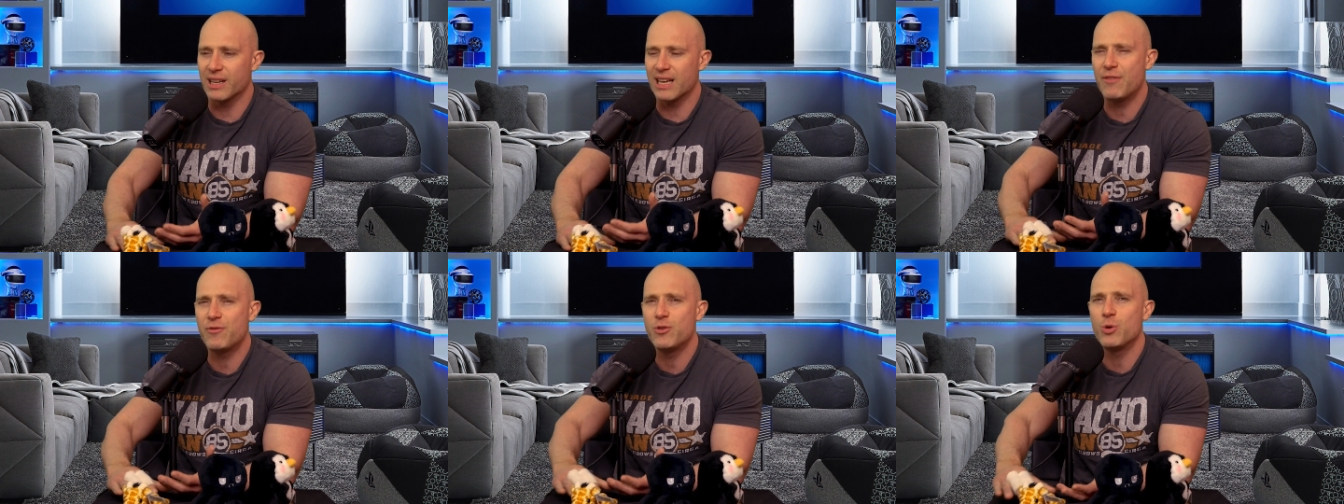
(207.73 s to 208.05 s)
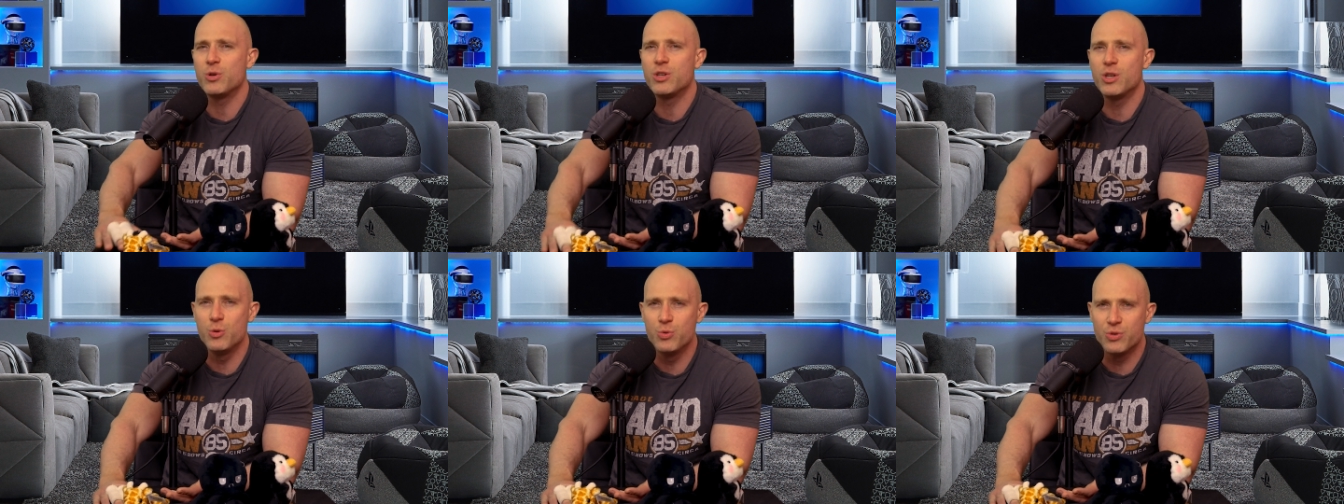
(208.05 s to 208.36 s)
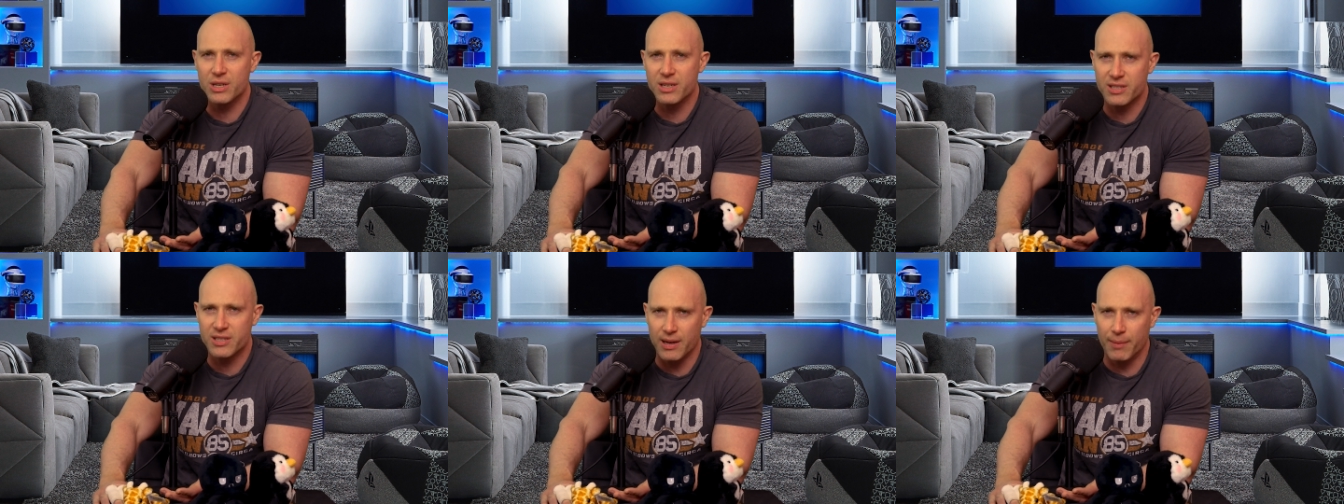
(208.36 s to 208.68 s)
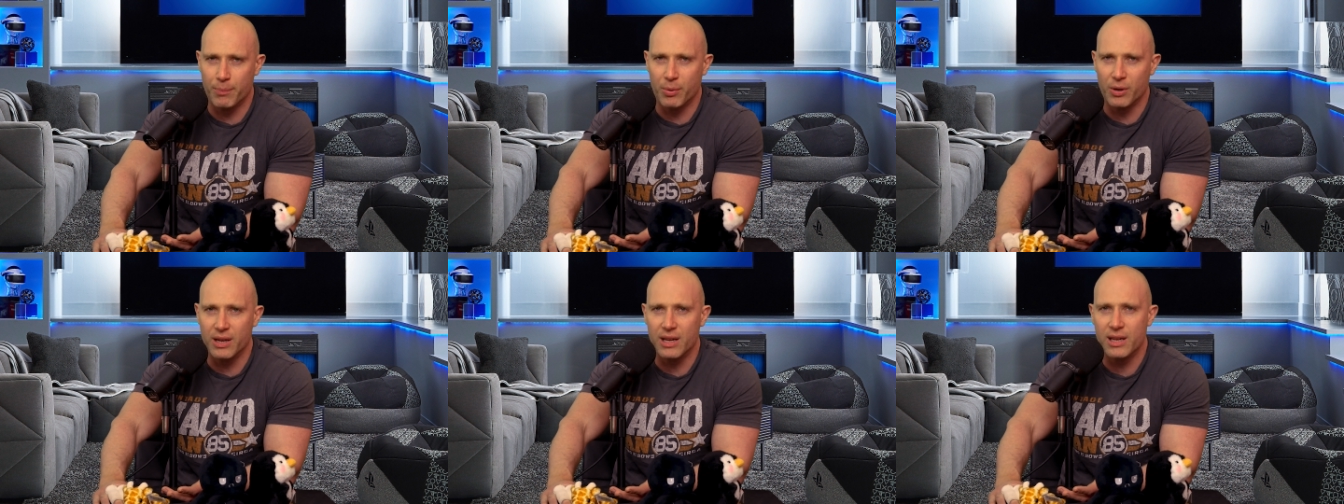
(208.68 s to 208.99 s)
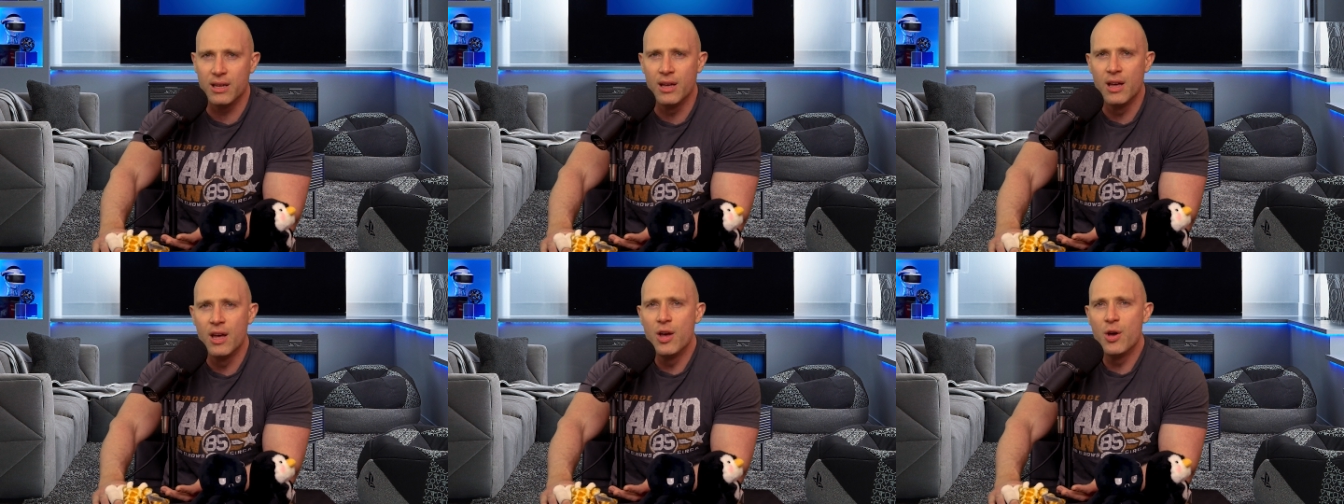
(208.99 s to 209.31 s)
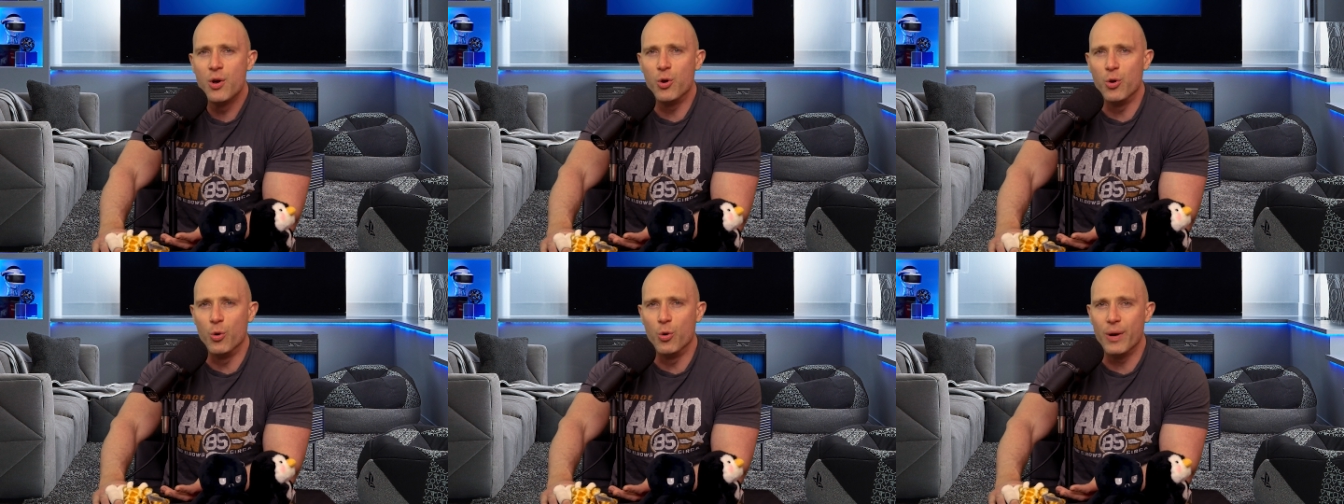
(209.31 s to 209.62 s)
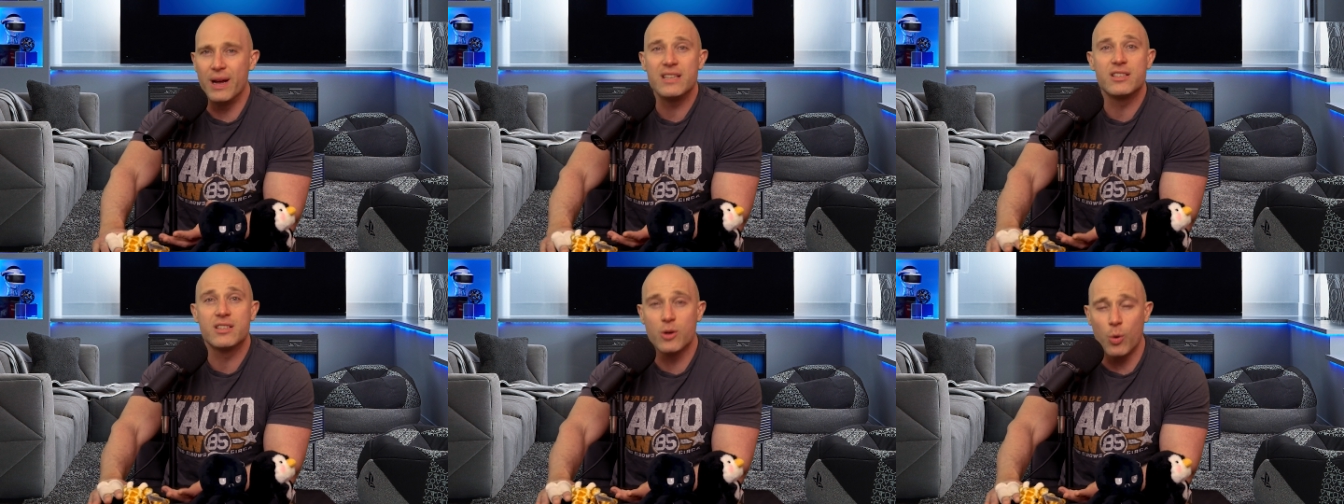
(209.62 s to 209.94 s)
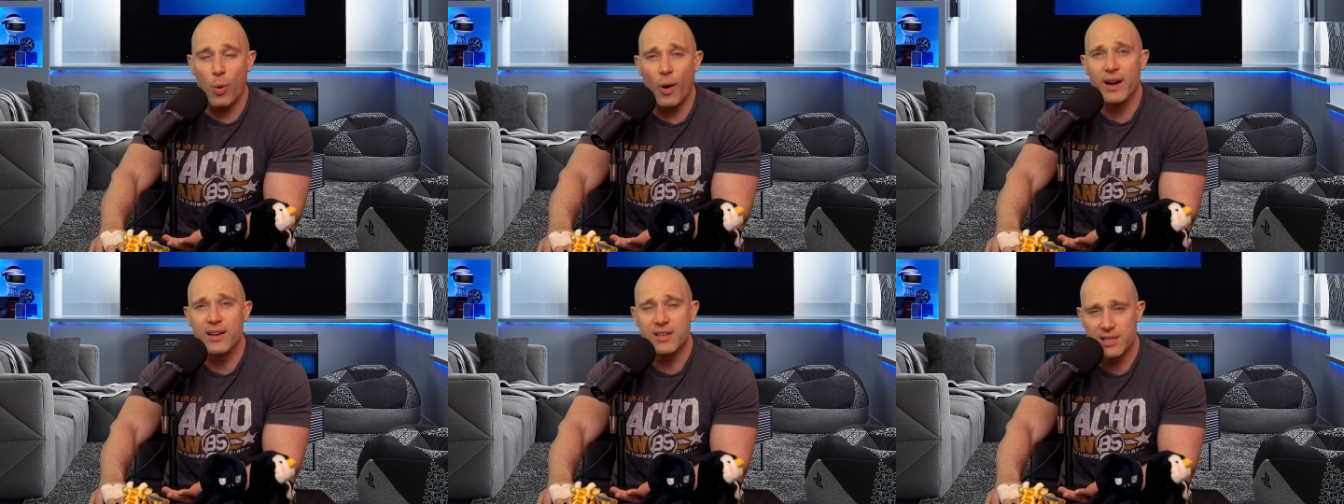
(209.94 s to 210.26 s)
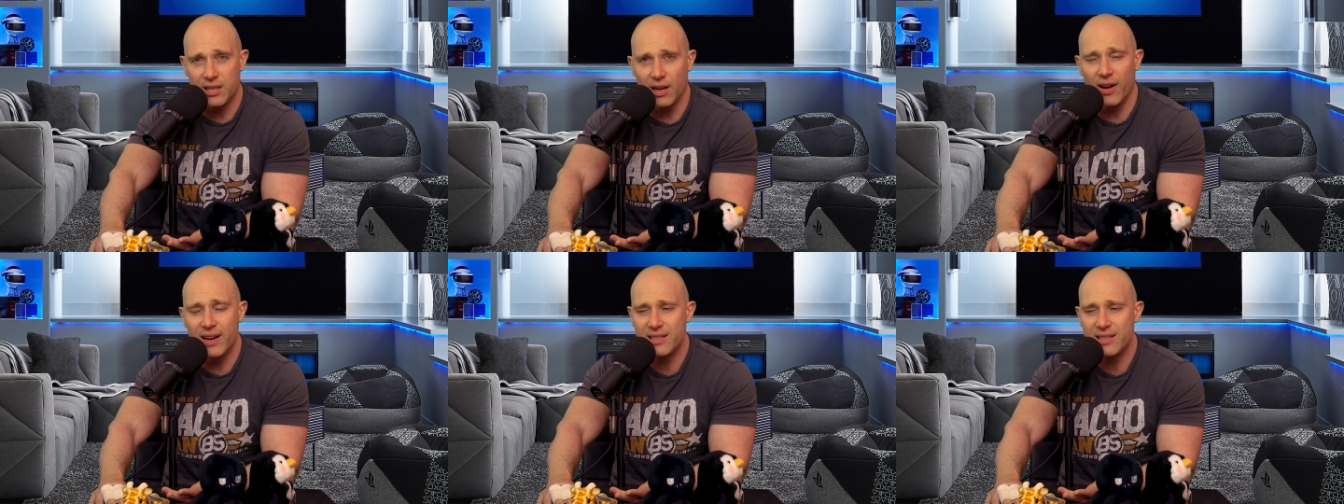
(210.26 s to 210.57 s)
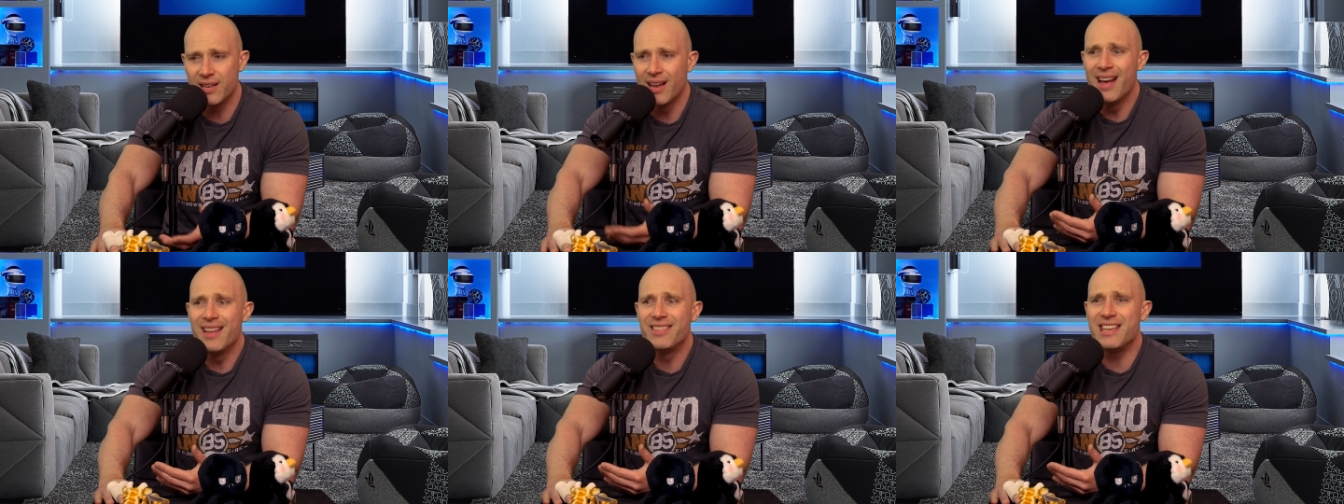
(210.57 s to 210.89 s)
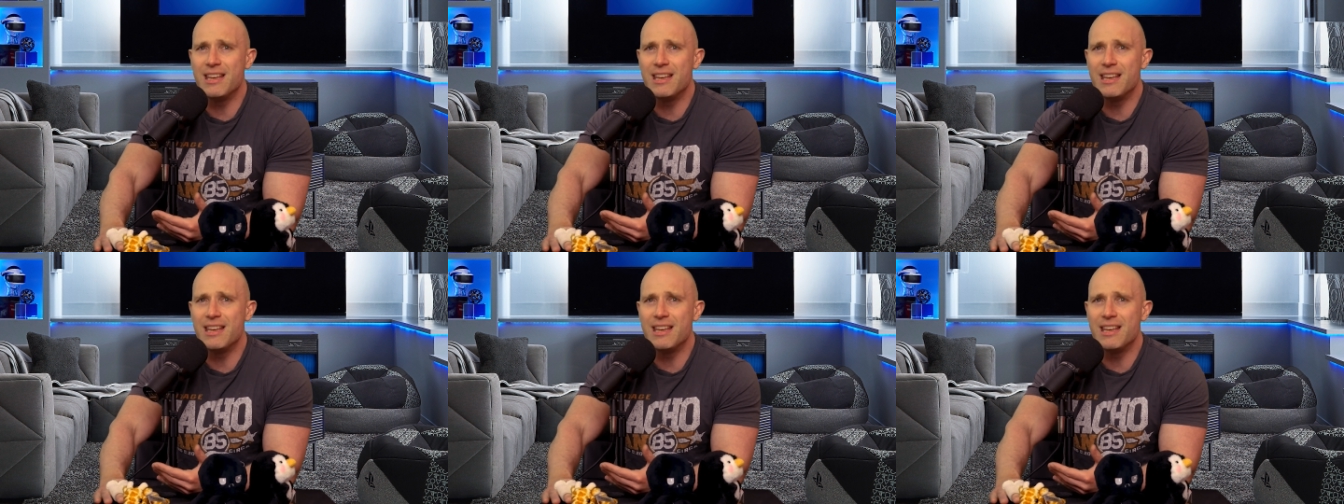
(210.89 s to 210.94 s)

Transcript: Like, if you're using somebody who is quite slight,